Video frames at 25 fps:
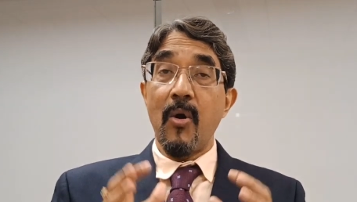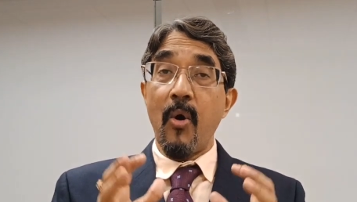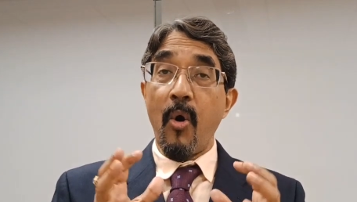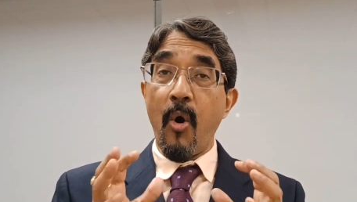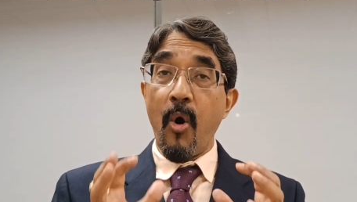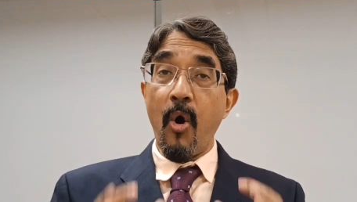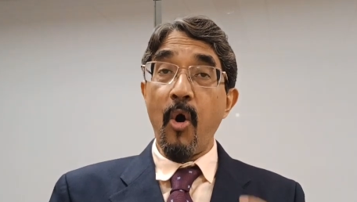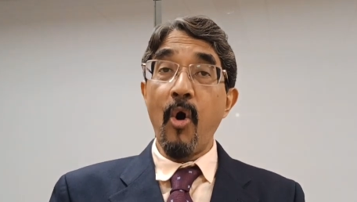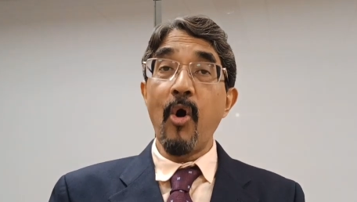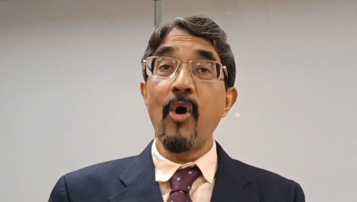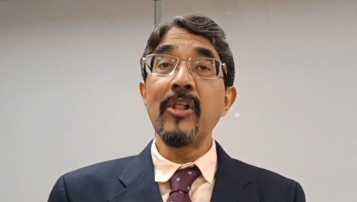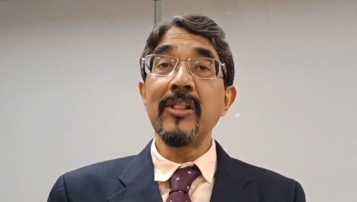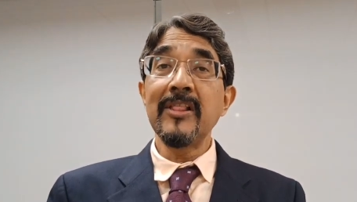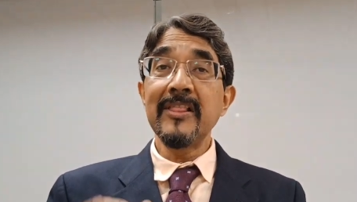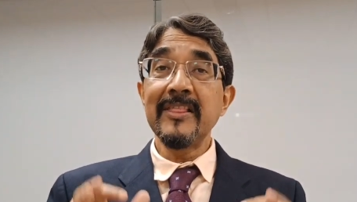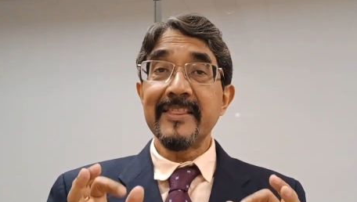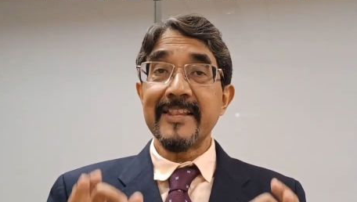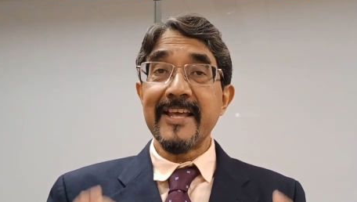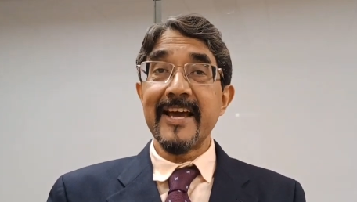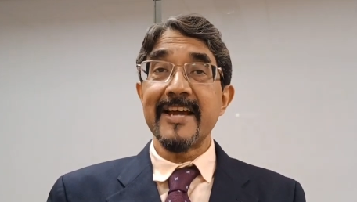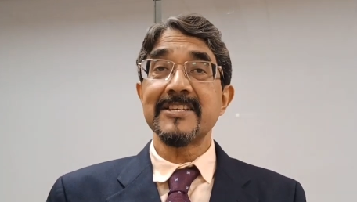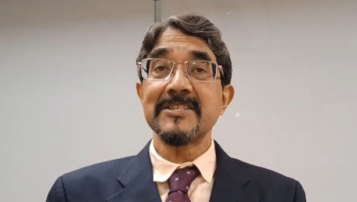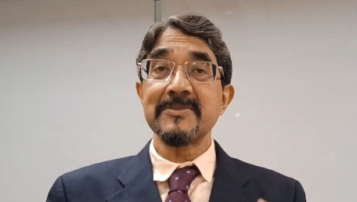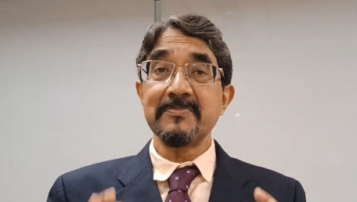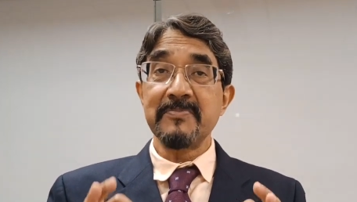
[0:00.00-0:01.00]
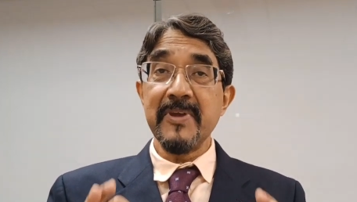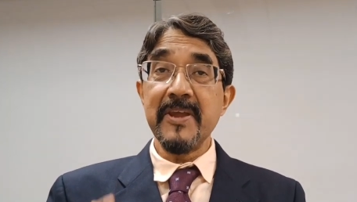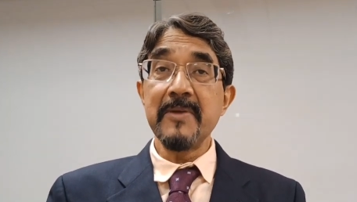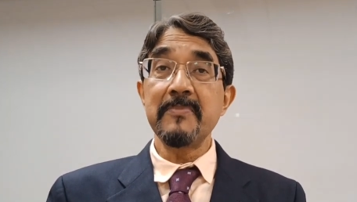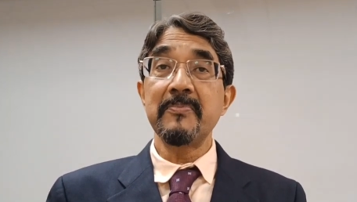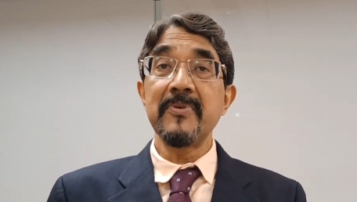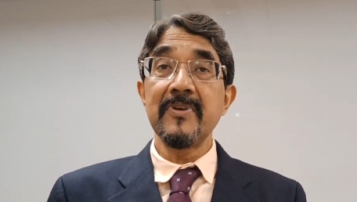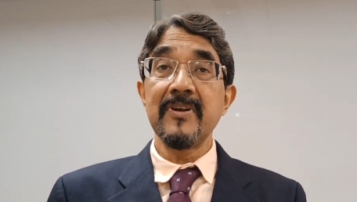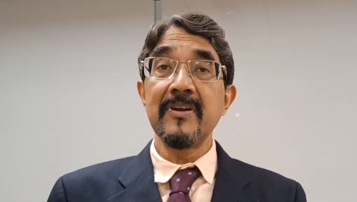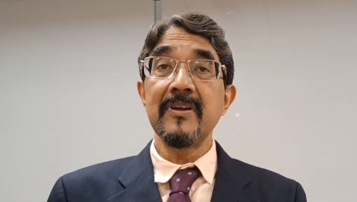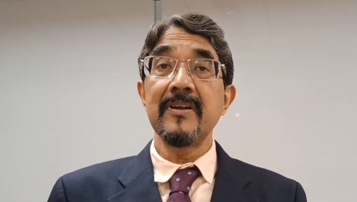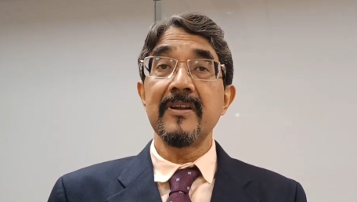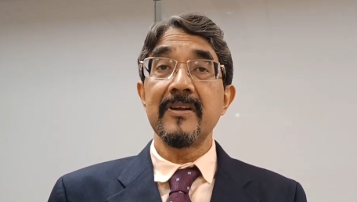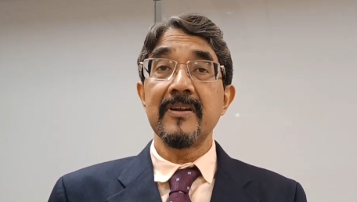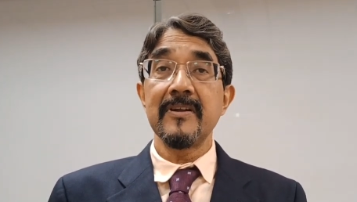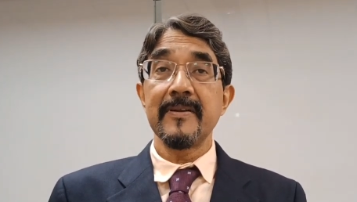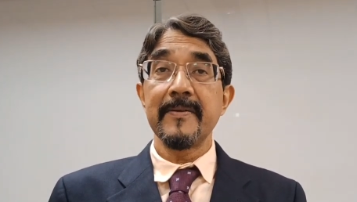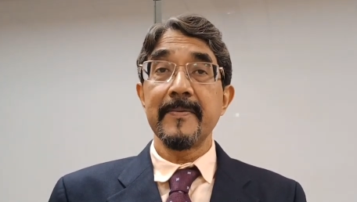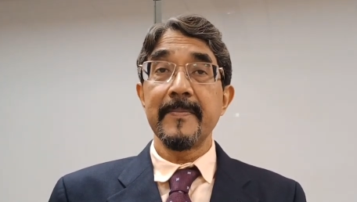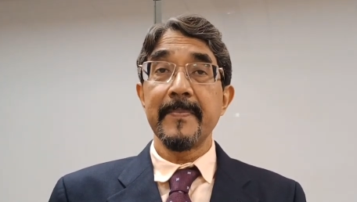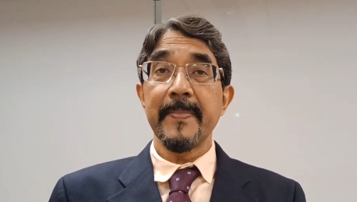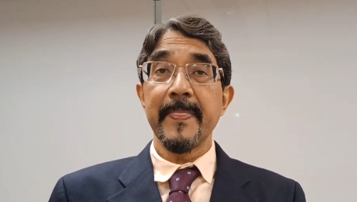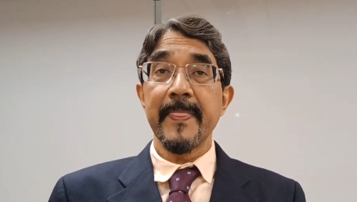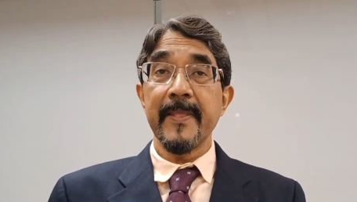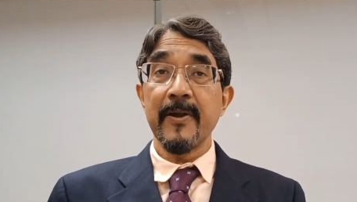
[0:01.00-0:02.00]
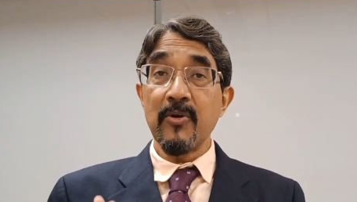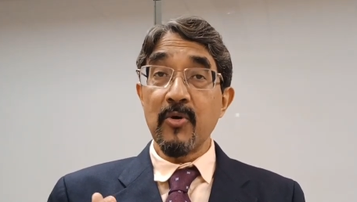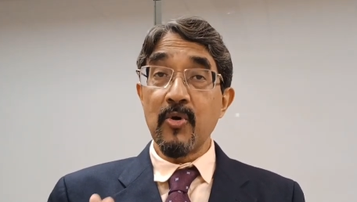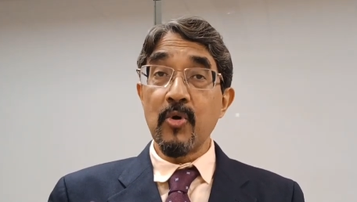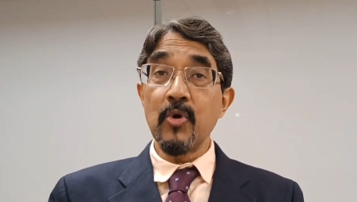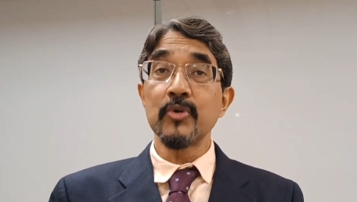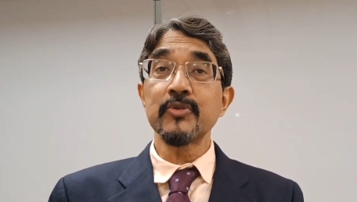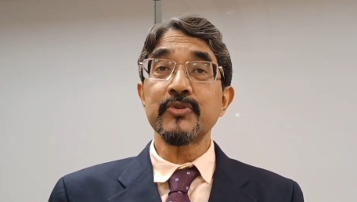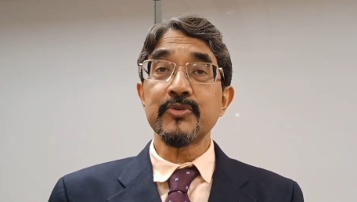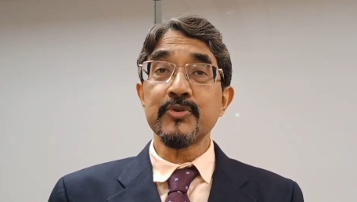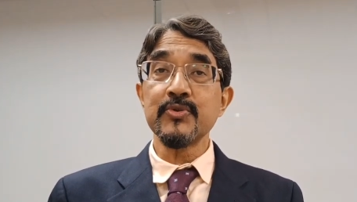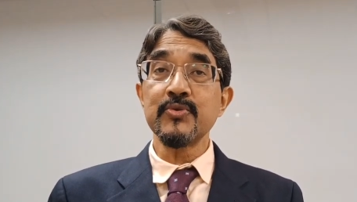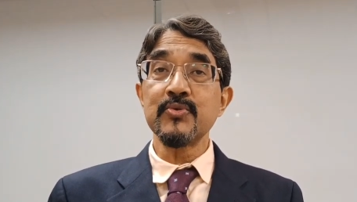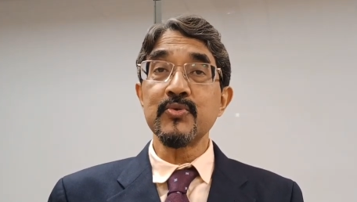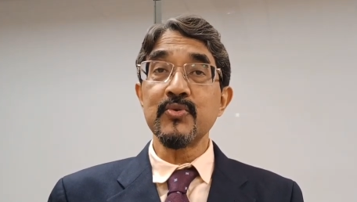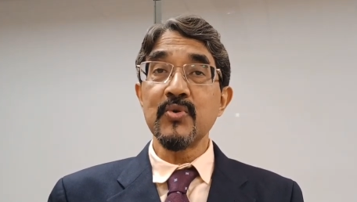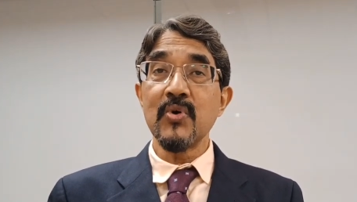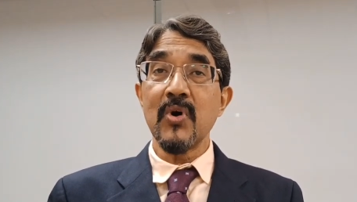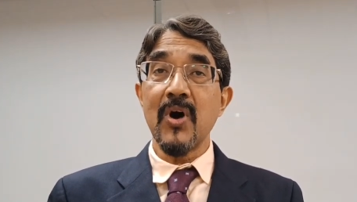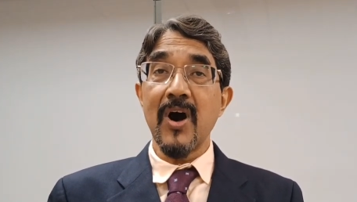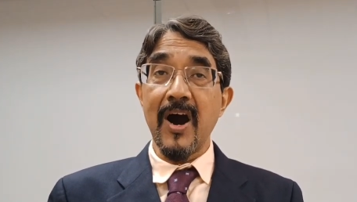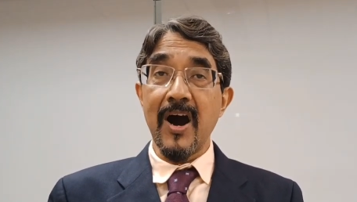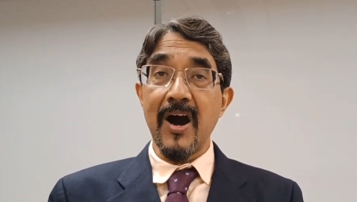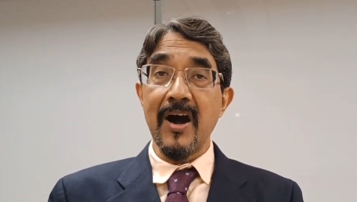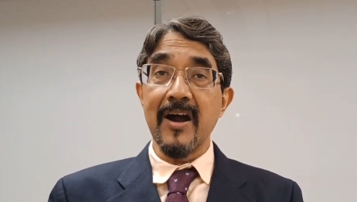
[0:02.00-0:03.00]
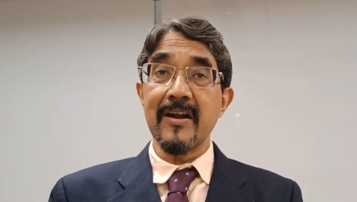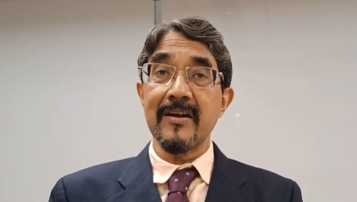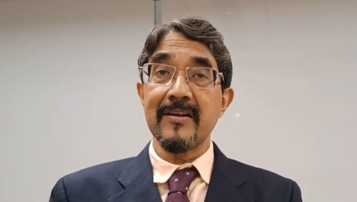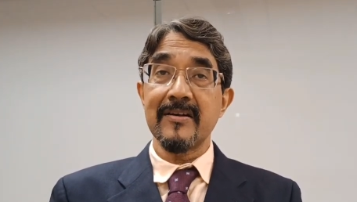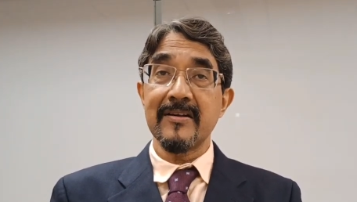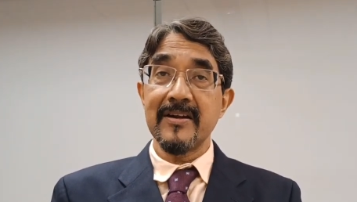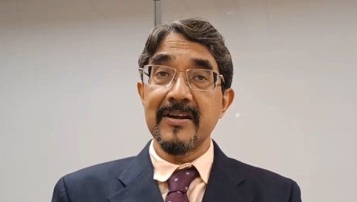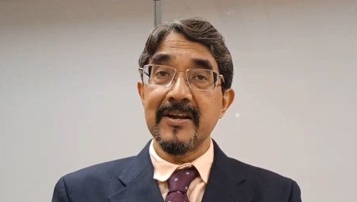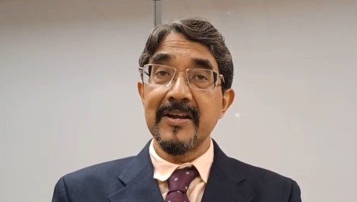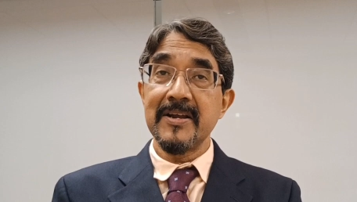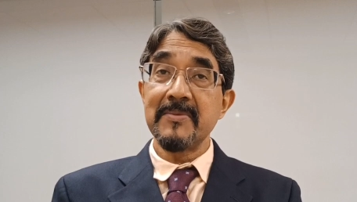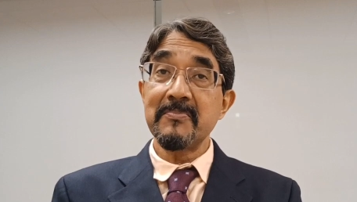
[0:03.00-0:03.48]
all that people go through are